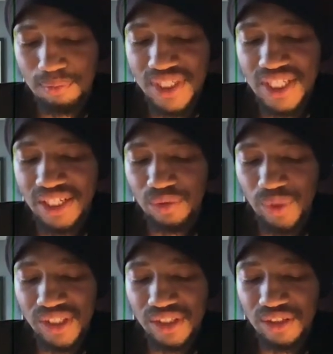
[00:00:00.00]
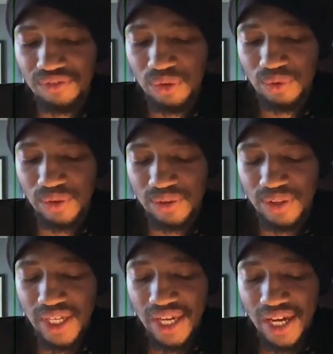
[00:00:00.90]
Miss Lynn went to the funeral
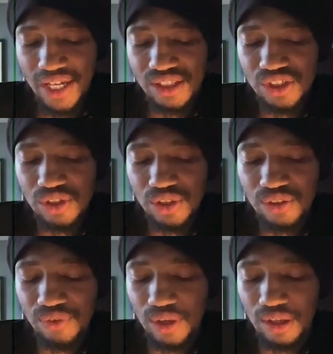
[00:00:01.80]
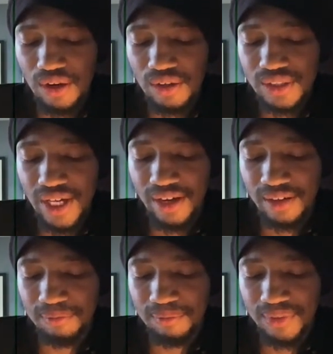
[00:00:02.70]
and stood for a long
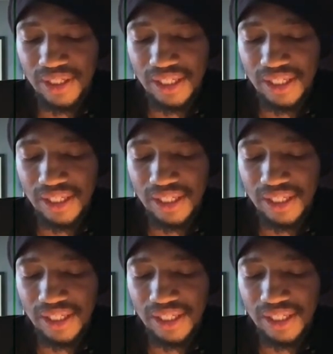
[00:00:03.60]
time